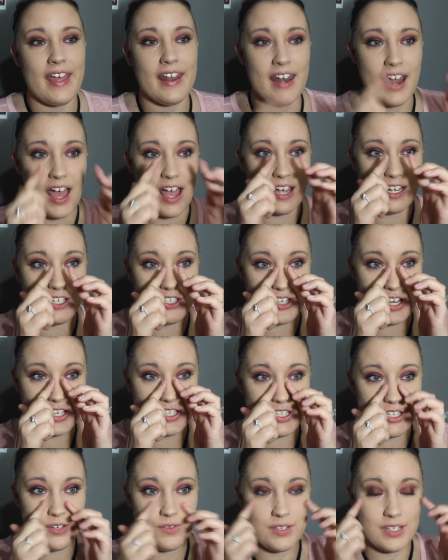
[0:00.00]
and I
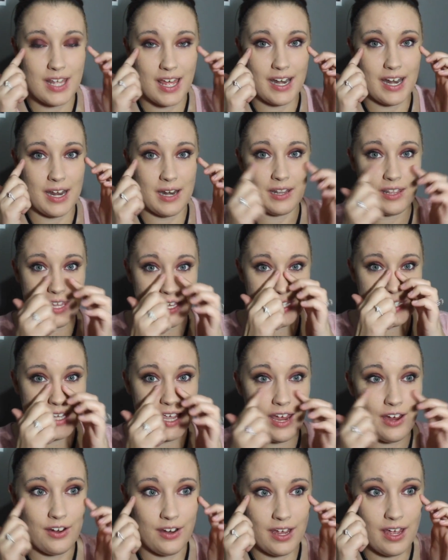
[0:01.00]
just use that in this
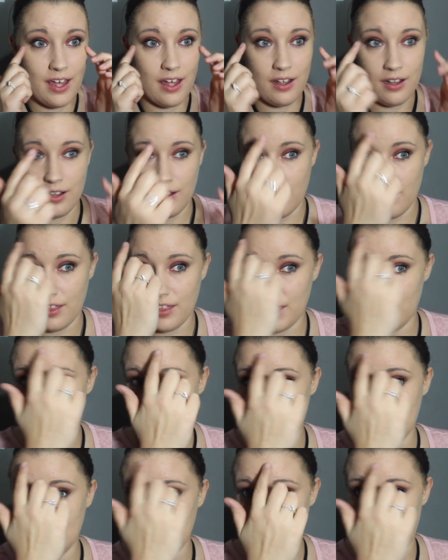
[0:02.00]
area, and
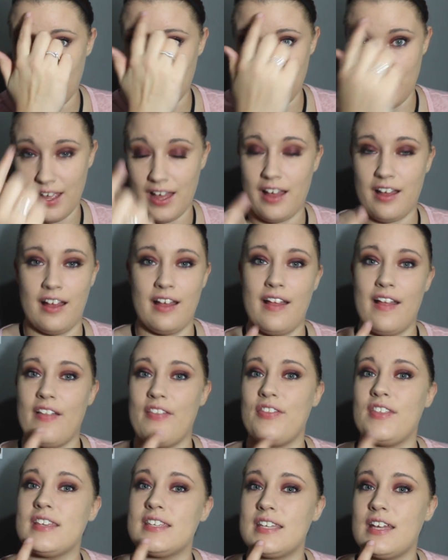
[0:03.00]
this
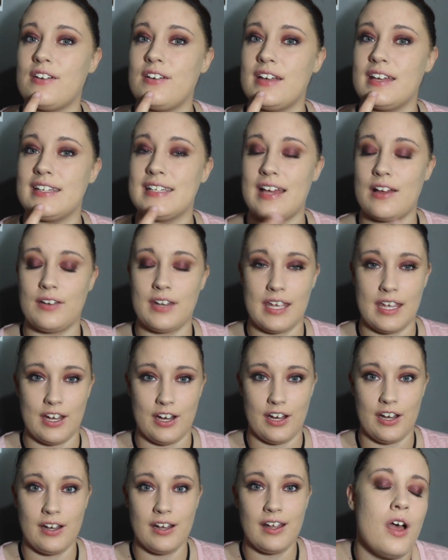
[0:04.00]
area down
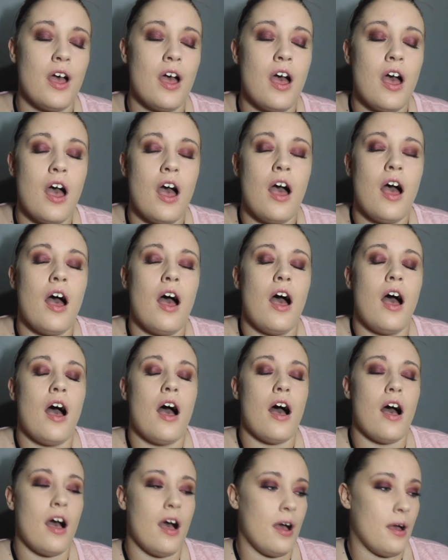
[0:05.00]
here.
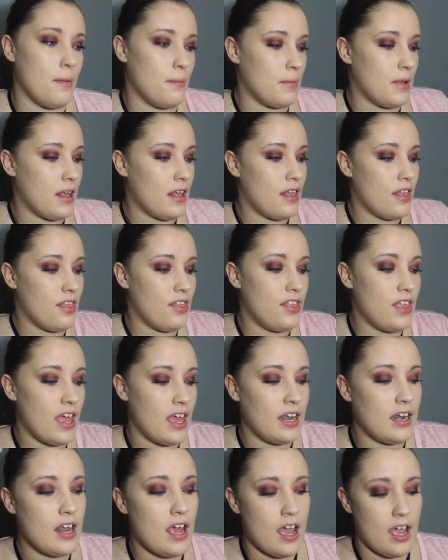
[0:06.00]

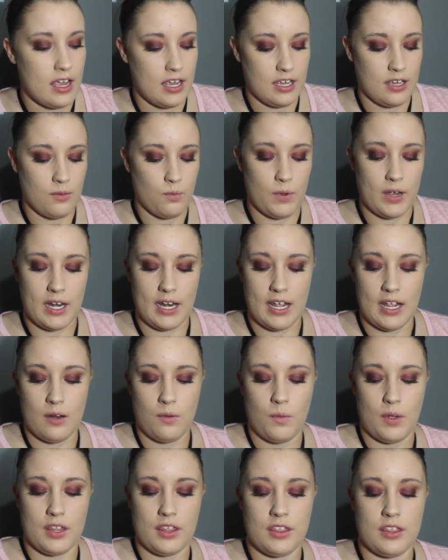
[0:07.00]
Then I went
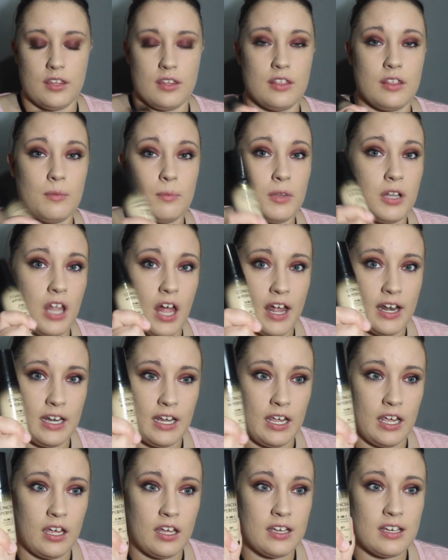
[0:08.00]
in with the
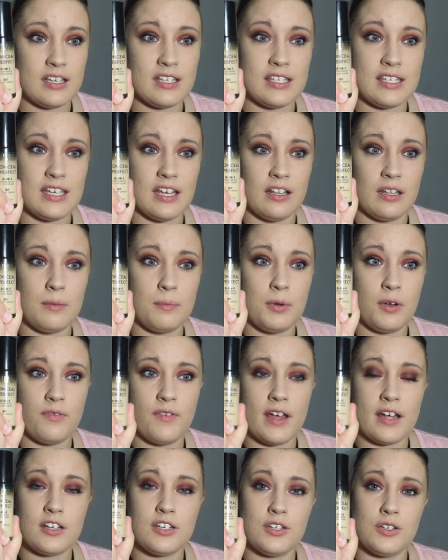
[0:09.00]
Milani Conceal and
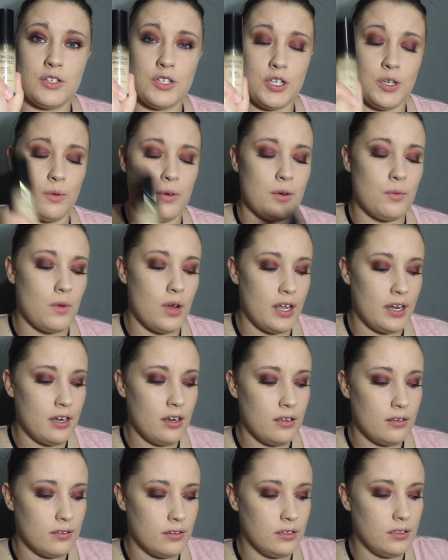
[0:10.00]
Perfect
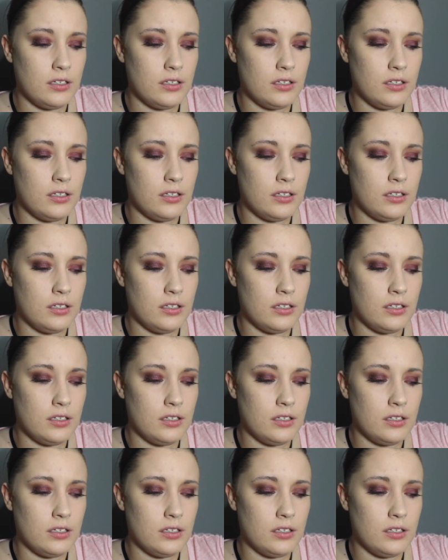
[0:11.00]
2-in-1.